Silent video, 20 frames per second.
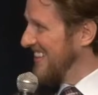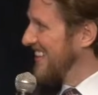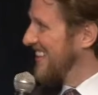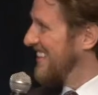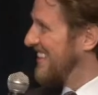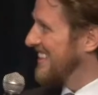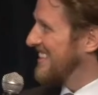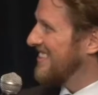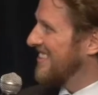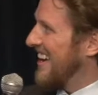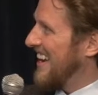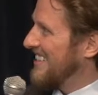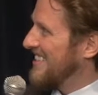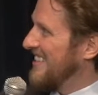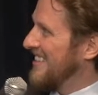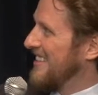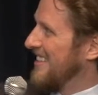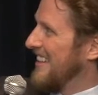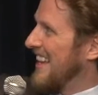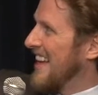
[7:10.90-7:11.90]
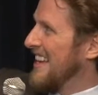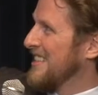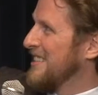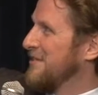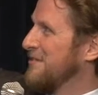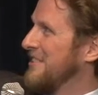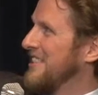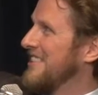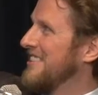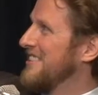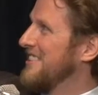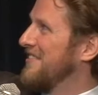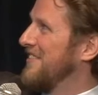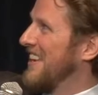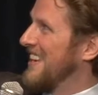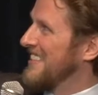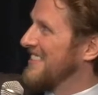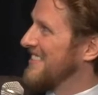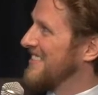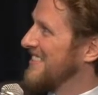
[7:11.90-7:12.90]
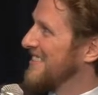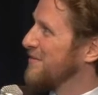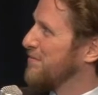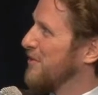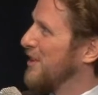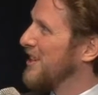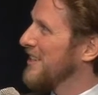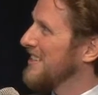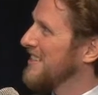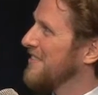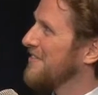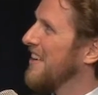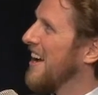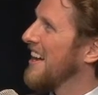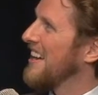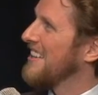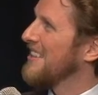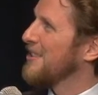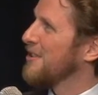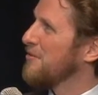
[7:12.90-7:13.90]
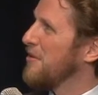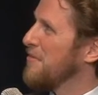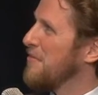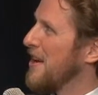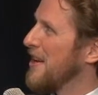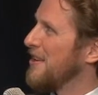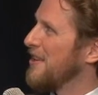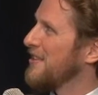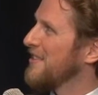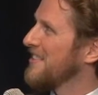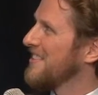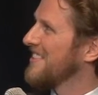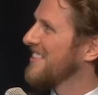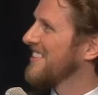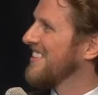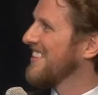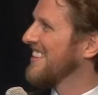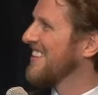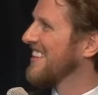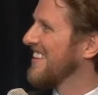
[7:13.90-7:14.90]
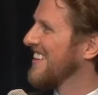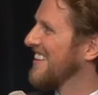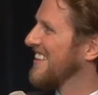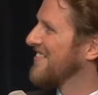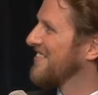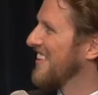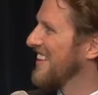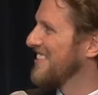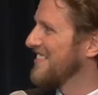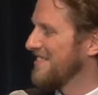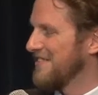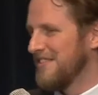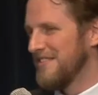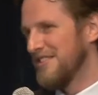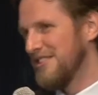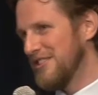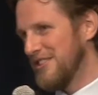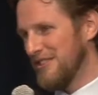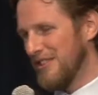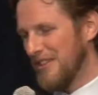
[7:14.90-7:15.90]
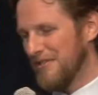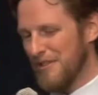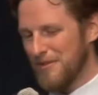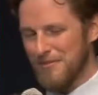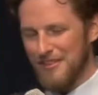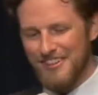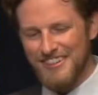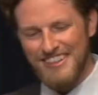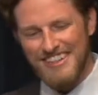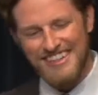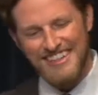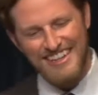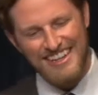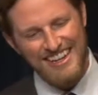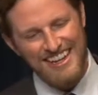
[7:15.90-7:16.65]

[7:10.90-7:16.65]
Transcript: These are actually the last three years of answers. Plugins have gone a little bit better, but still love community.